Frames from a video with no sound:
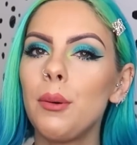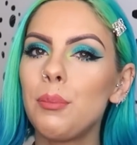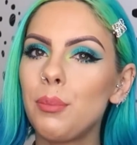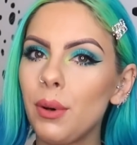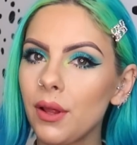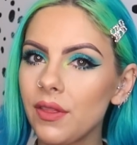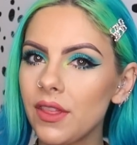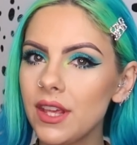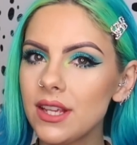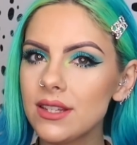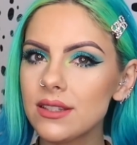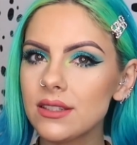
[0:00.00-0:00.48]

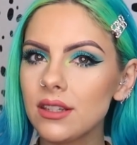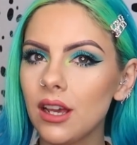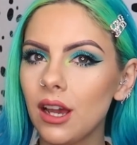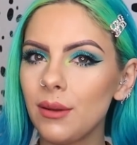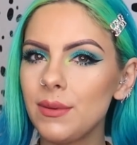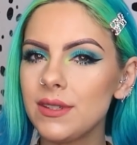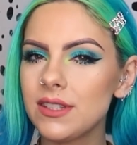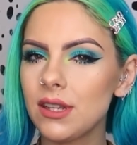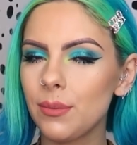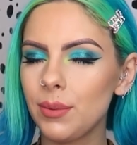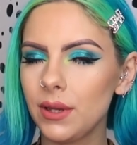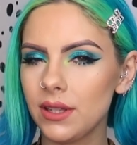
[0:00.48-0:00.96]
But this
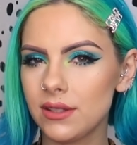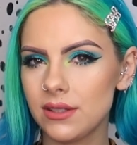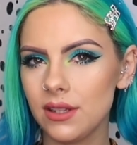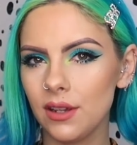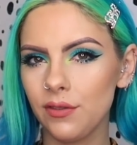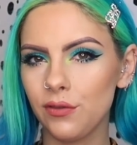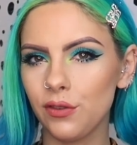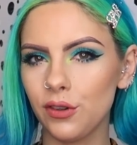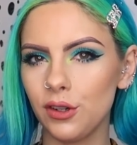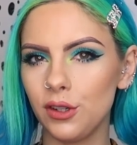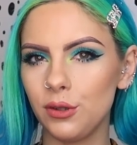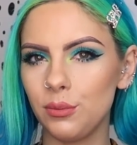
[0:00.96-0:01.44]
time it's a bit
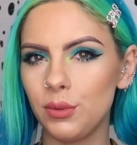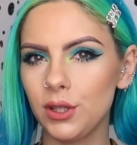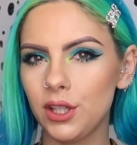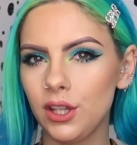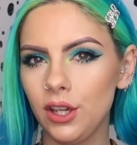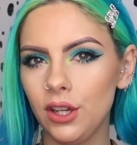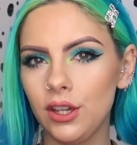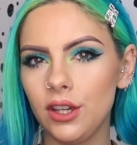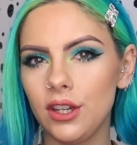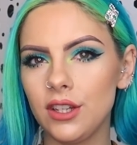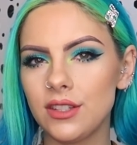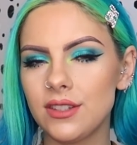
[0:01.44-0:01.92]
different
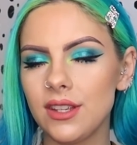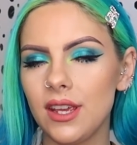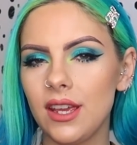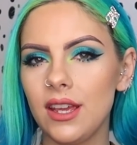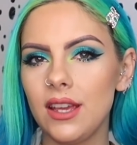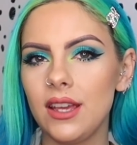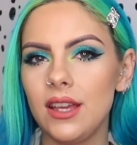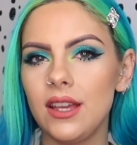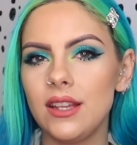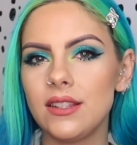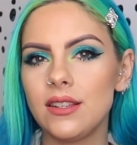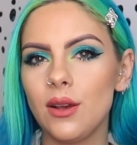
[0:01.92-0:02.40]
because
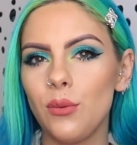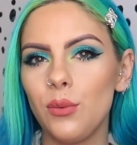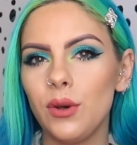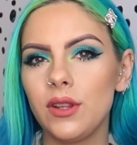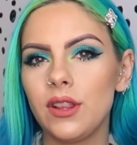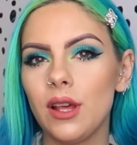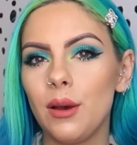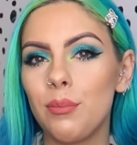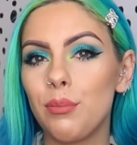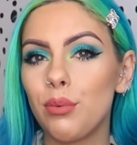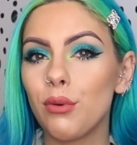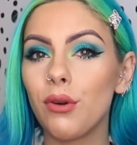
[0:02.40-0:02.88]
it is
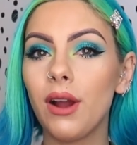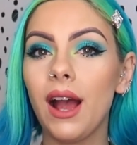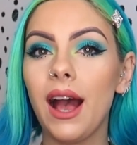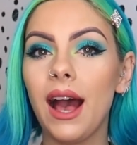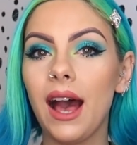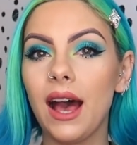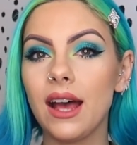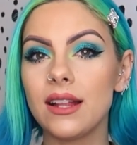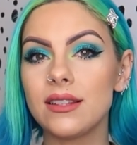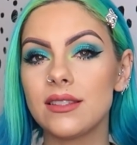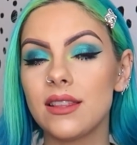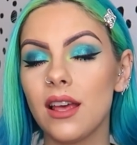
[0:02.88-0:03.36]
with a
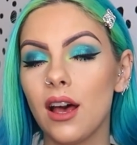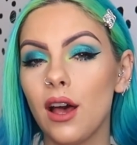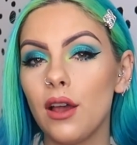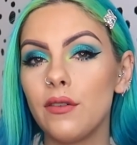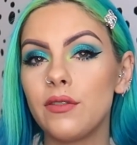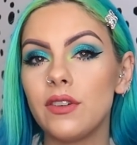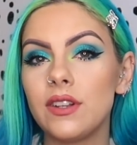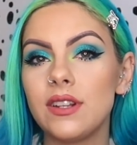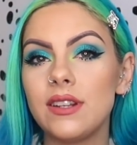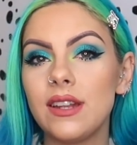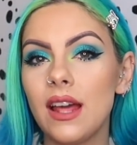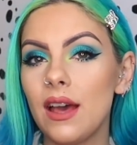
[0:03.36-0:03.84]
brand that
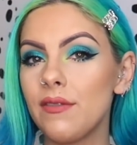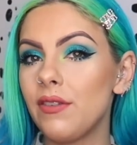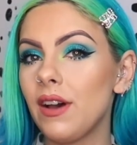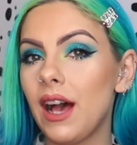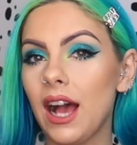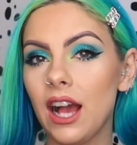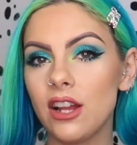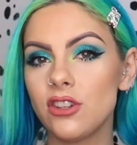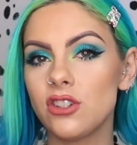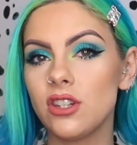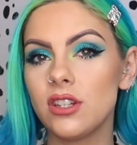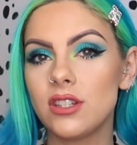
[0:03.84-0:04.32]
I've never
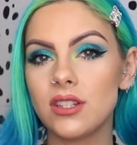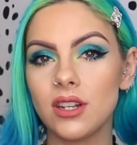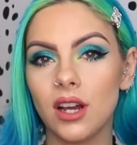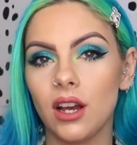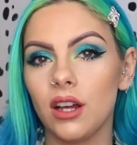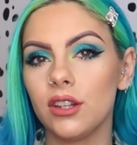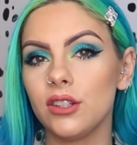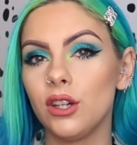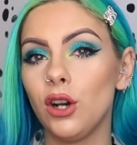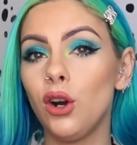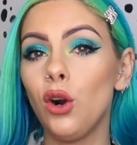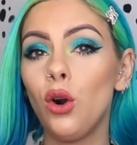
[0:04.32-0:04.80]
actually
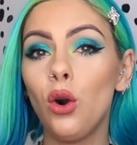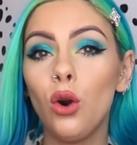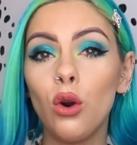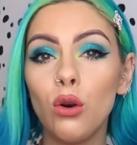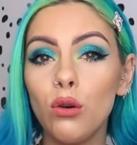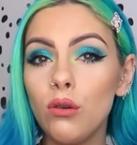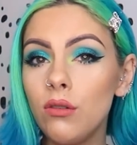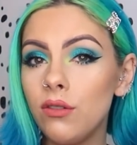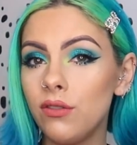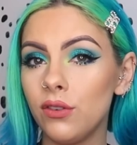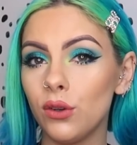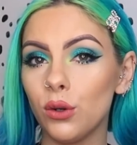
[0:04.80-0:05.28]
done a
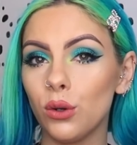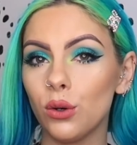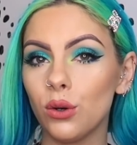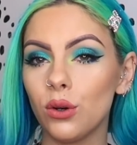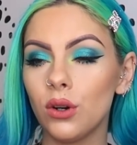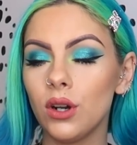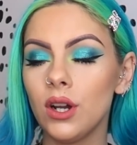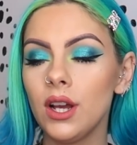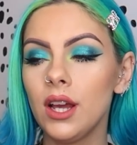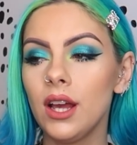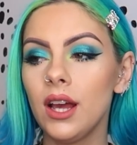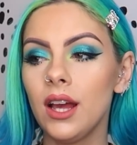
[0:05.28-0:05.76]
haul
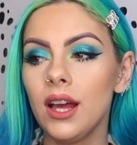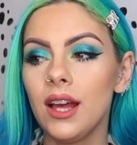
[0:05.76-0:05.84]
for.